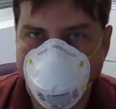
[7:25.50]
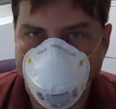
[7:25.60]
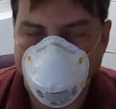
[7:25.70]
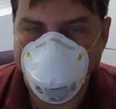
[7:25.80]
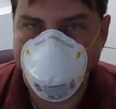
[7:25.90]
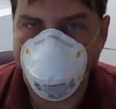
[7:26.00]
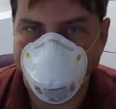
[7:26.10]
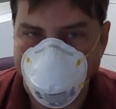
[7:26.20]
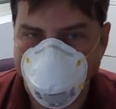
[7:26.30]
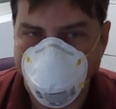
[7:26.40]
coming up into
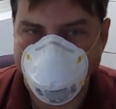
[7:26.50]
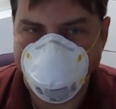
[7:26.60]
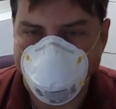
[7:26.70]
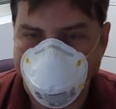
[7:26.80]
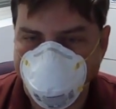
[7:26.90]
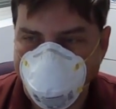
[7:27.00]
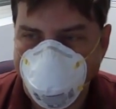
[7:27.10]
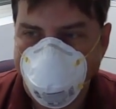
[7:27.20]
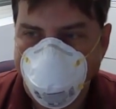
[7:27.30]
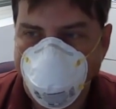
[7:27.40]
your eyeballs now.
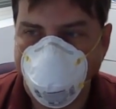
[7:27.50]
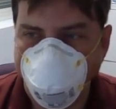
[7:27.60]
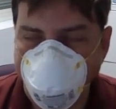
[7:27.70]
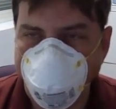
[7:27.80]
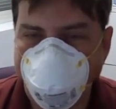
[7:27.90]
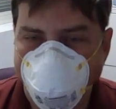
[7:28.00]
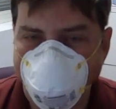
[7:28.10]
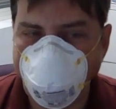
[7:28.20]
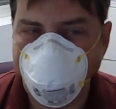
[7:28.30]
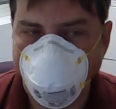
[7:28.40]
And if you do
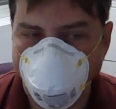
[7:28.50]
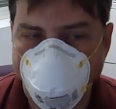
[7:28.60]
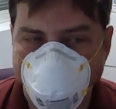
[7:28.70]
that, you've